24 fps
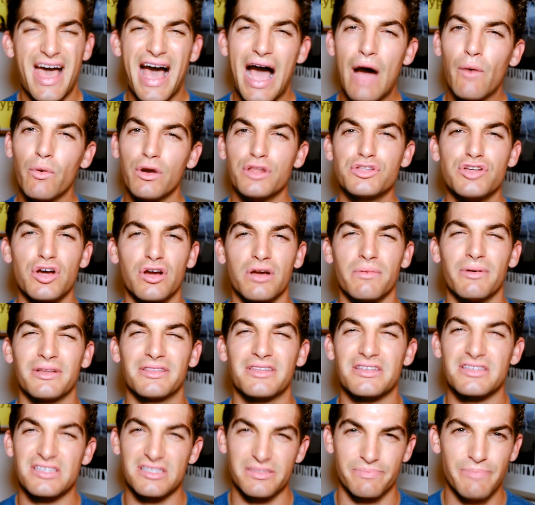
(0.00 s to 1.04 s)
I want to talk about
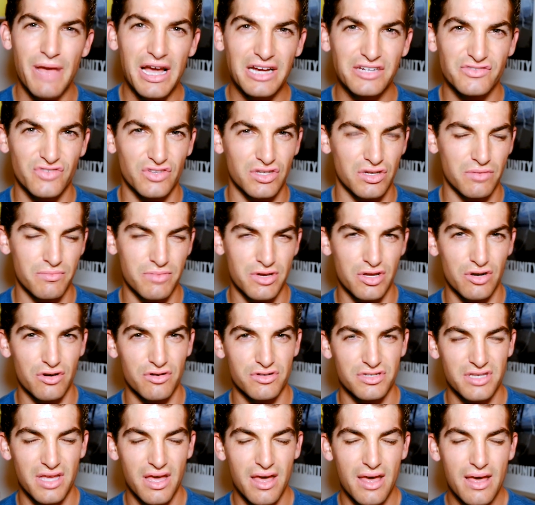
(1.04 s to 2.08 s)
the specs for the
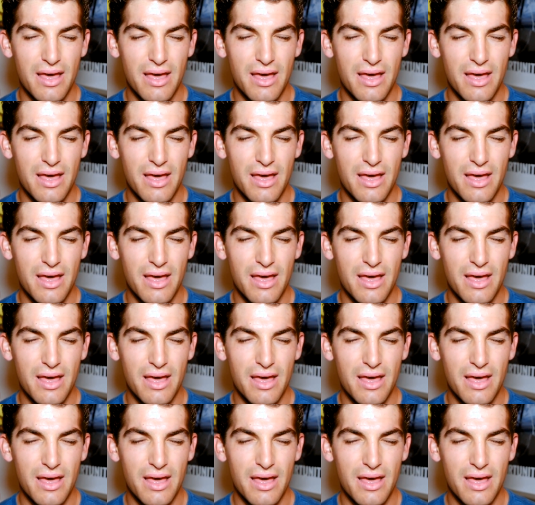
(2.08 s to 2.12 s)
computers,